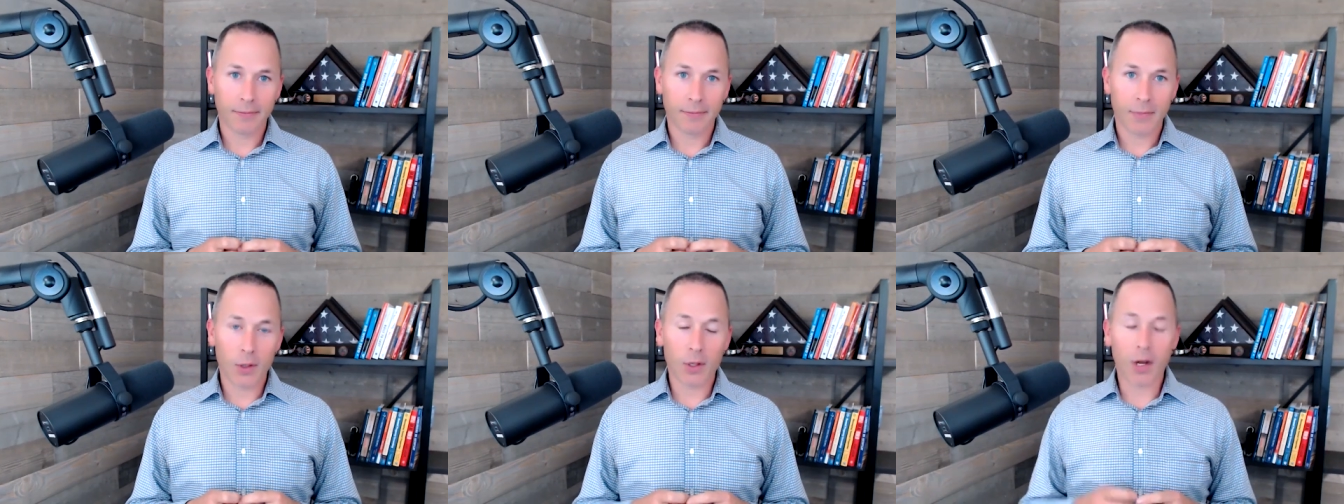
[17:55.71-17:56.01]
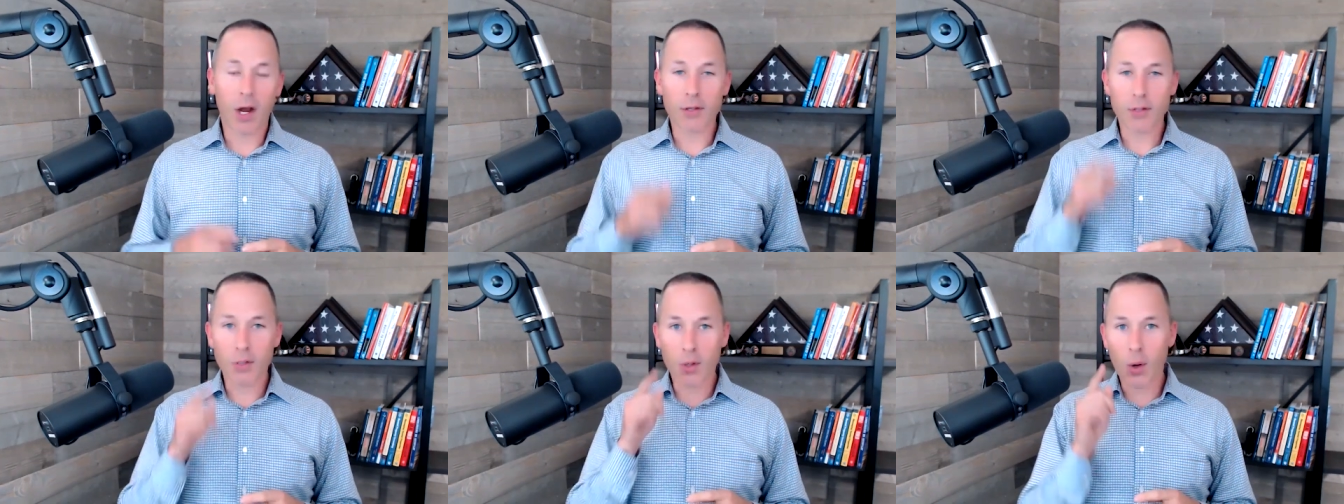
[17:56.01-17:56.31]
You can
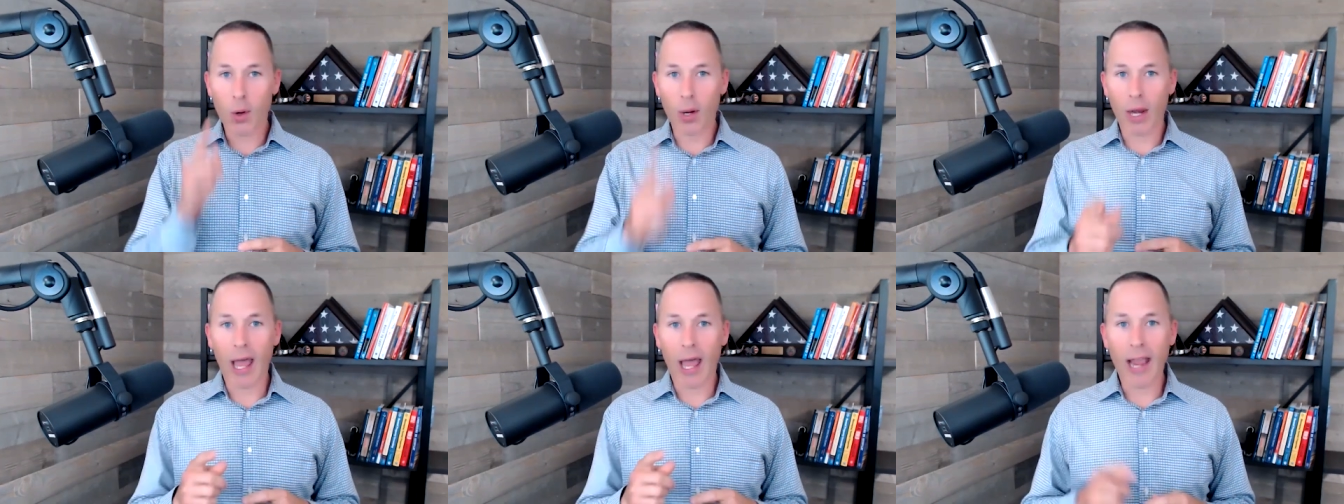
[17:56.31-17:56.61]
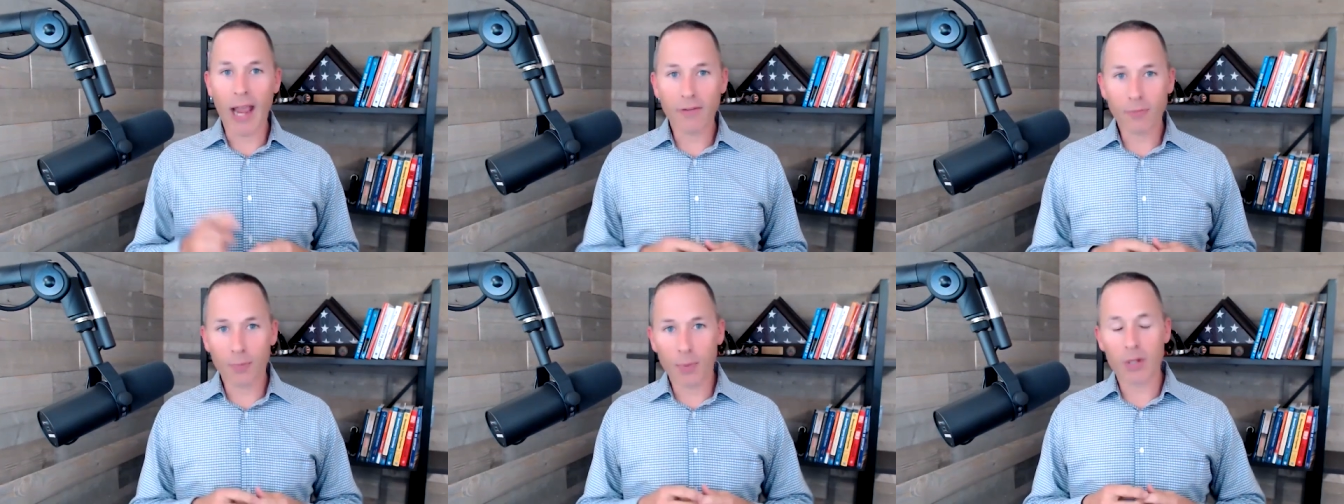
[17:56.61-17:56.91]
also go to
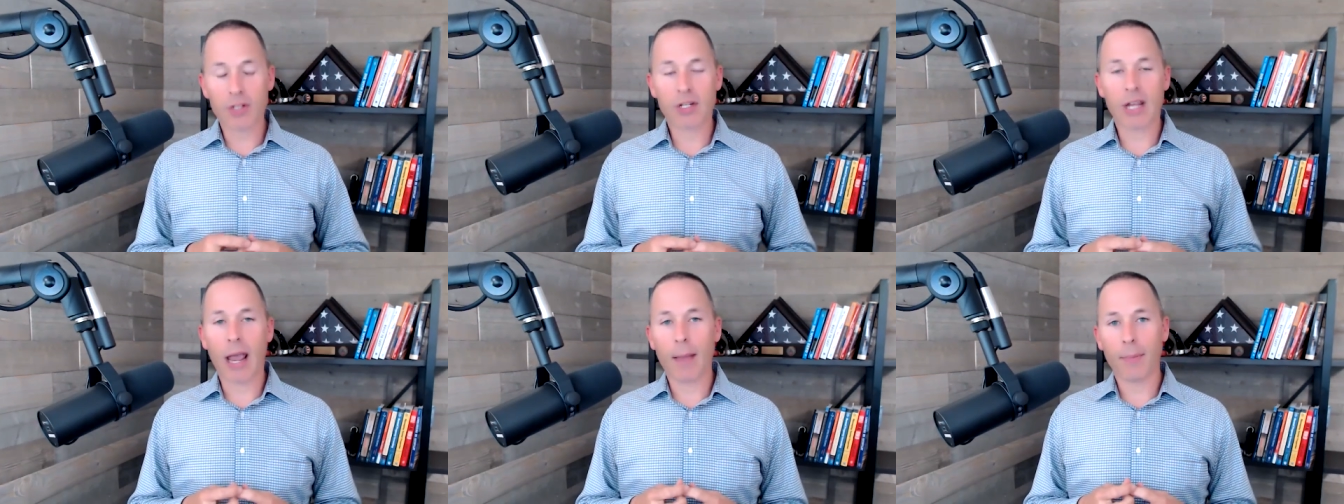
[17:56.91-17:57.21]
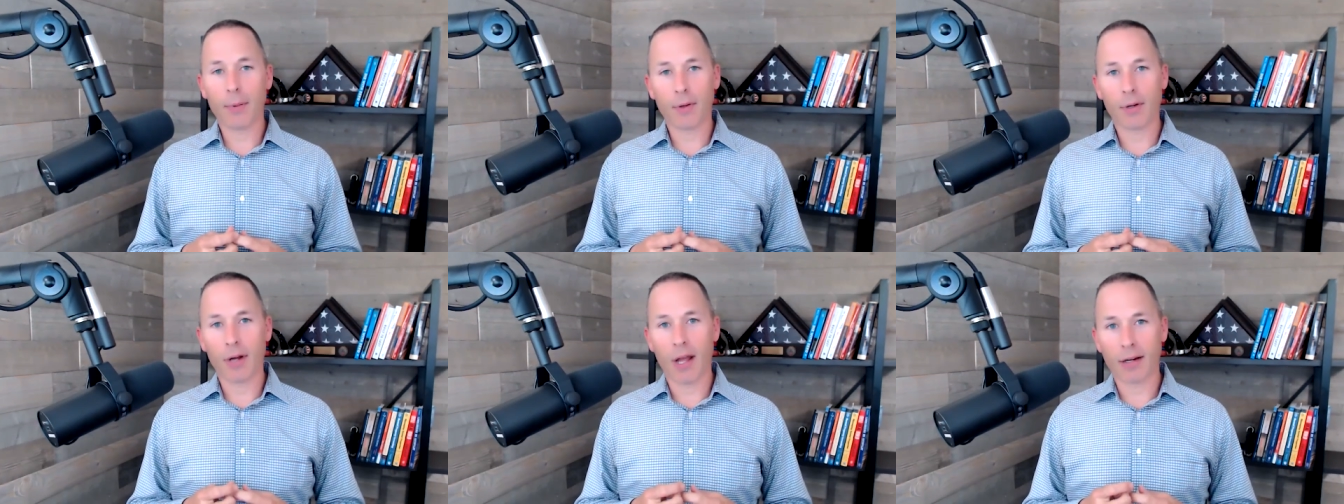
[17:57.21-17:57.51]
life bridge
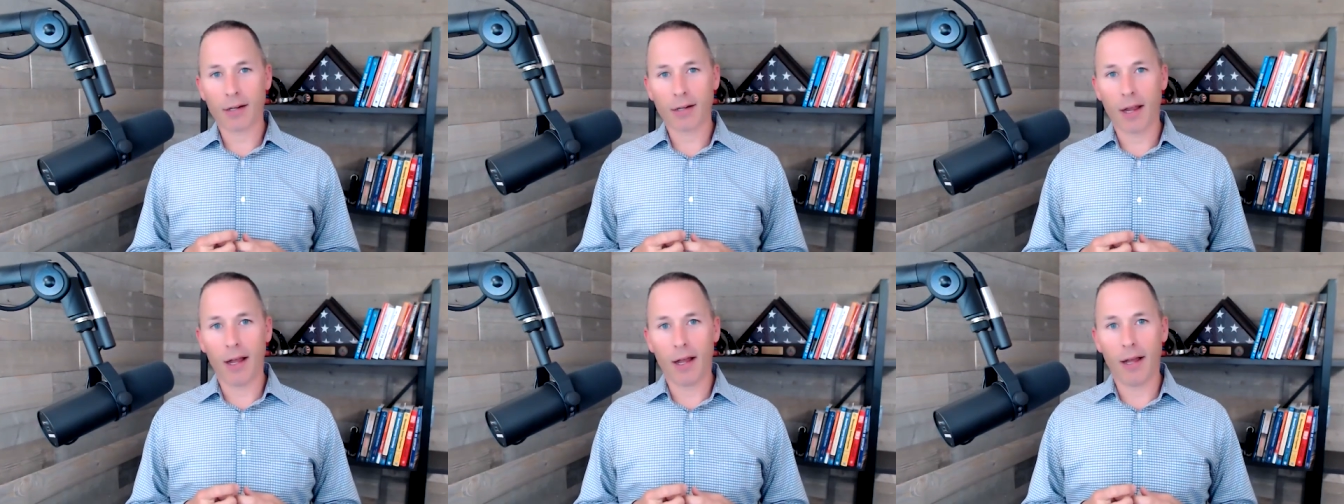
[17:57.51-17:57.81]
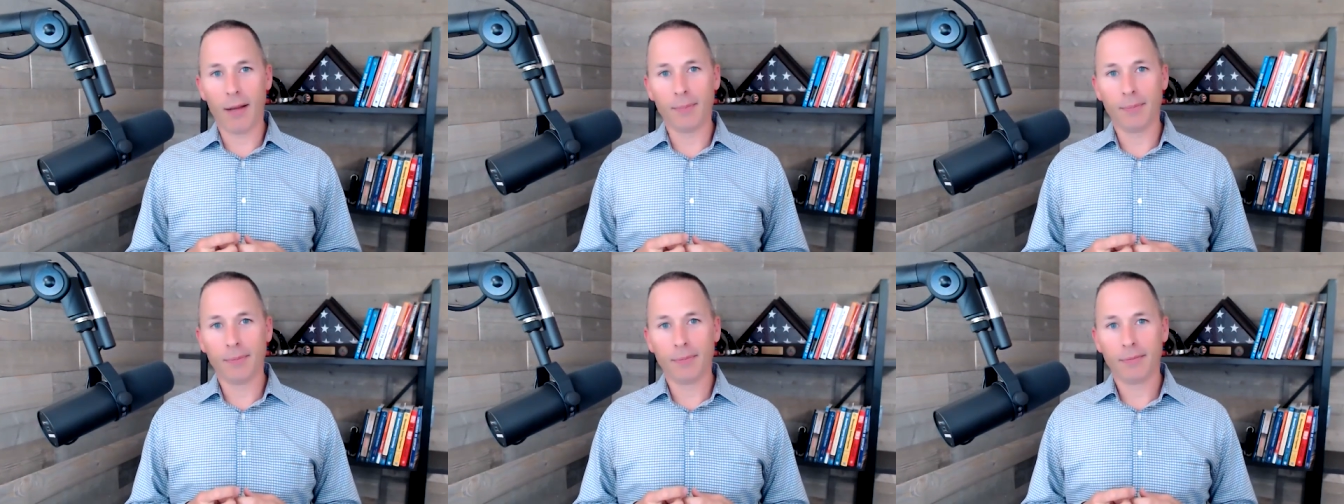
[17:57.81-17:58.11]
capital dot
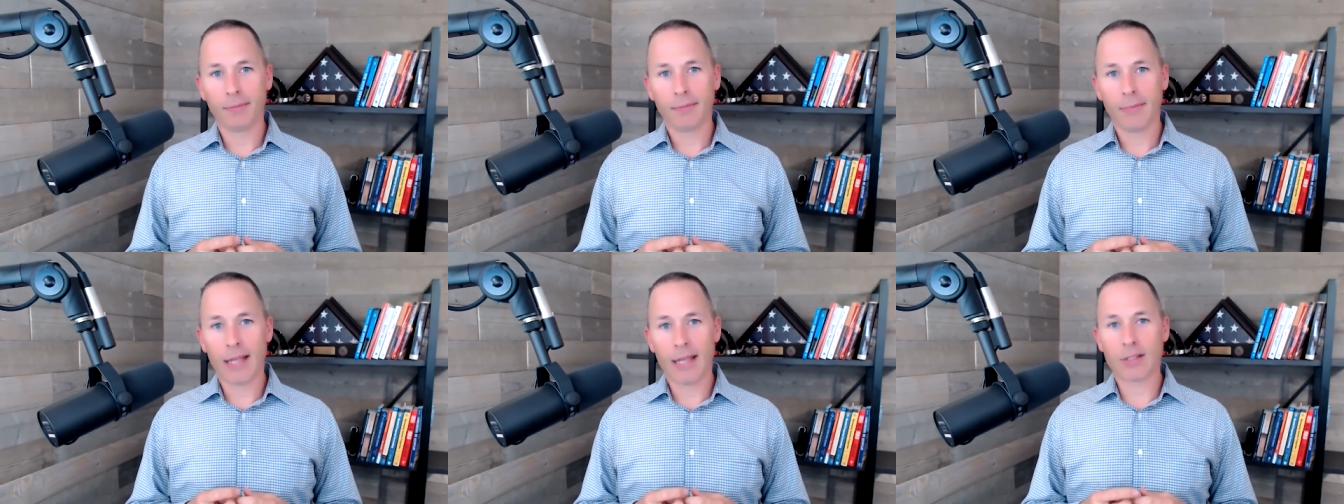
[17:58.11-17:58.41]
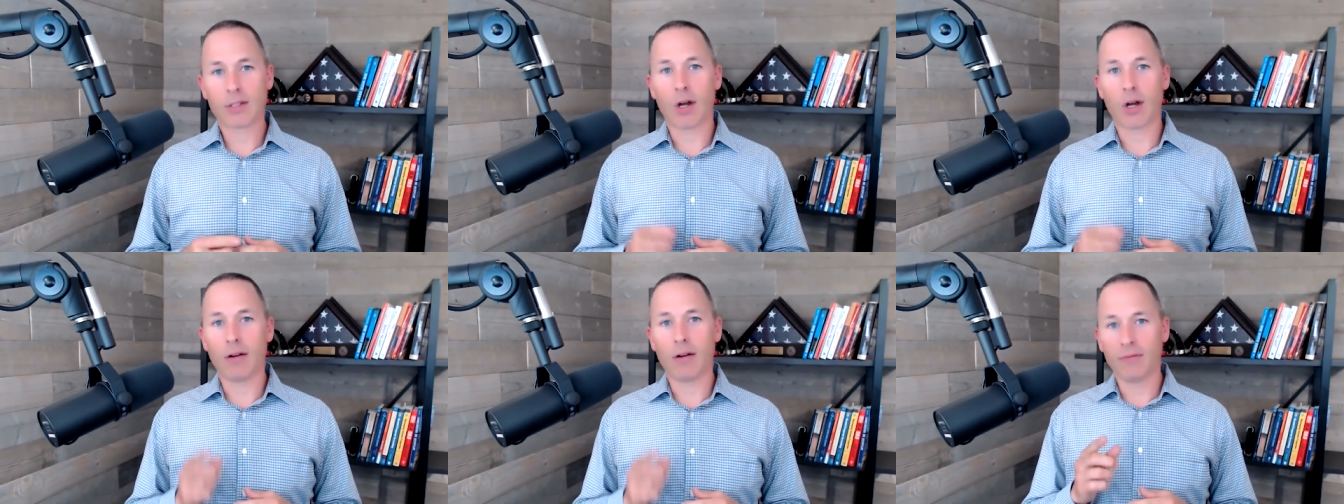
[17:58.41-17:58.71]
com
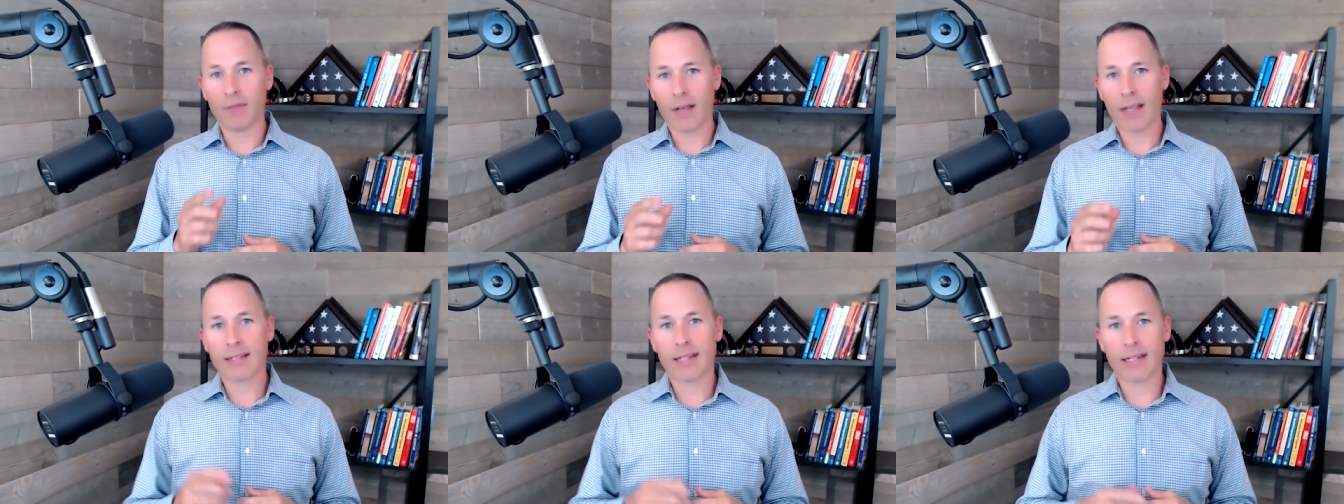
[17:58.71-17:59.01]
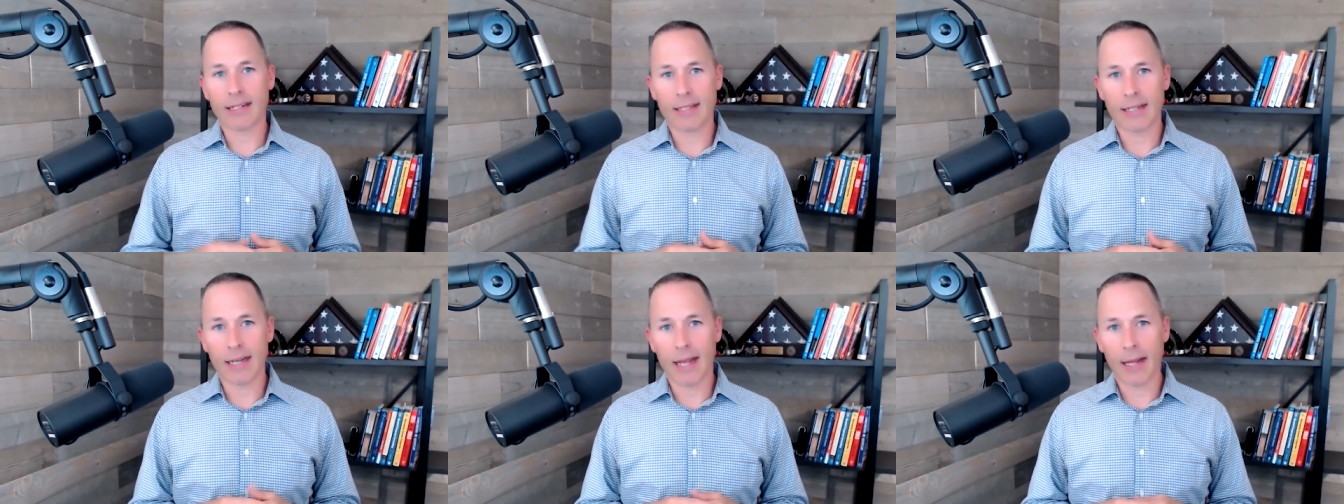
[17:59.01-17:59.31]
and start
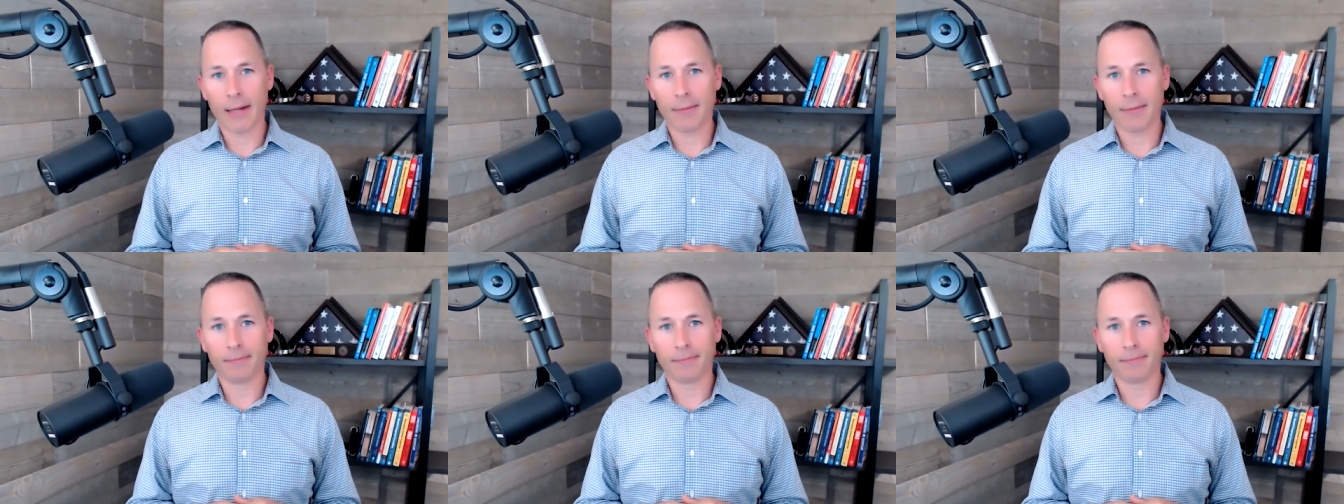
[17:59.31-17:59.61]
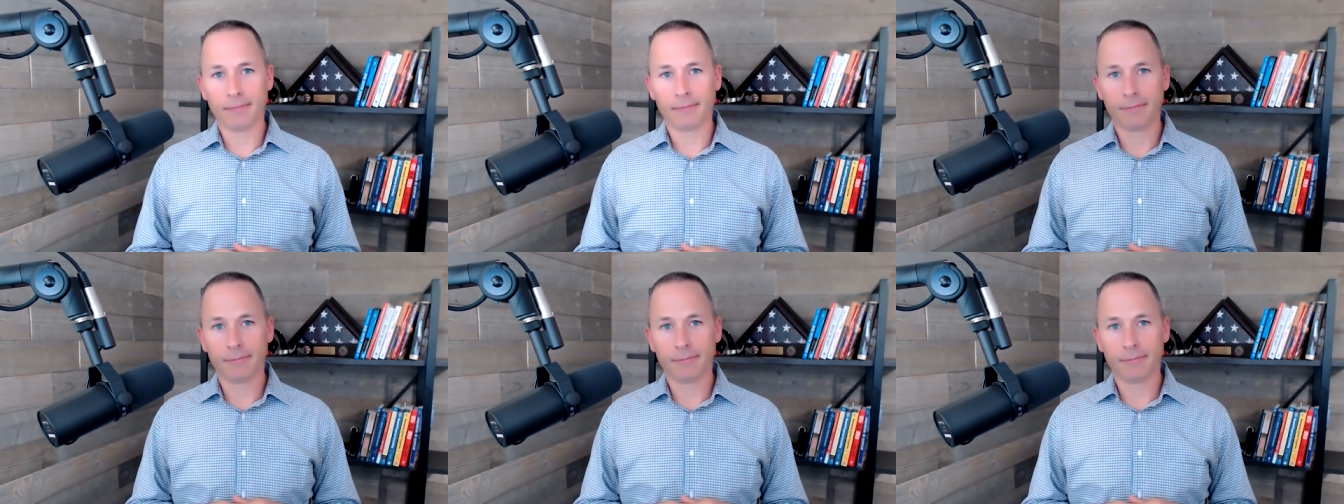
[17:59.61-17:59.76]
investing today.